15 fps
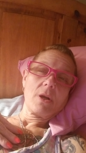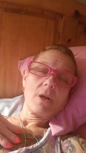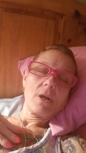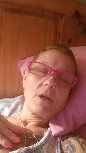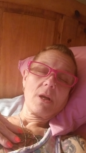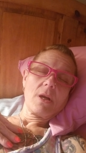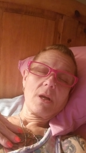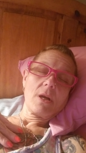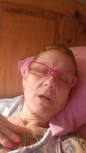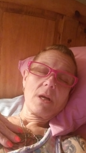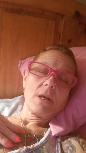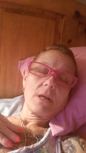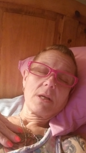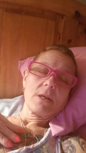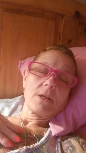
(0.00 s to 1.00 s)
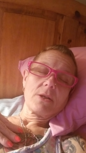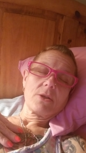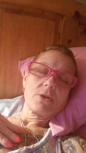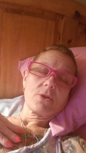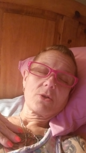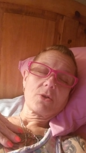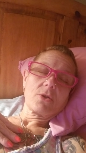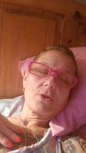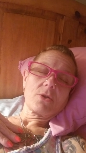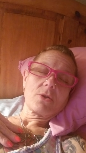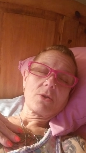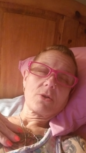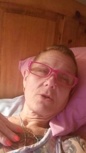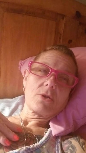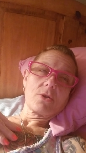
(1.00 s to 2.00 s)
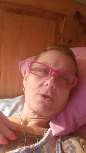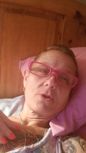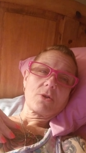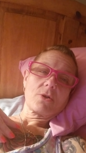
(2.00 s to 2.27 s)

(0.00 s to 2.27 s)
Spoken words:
Nothing is said.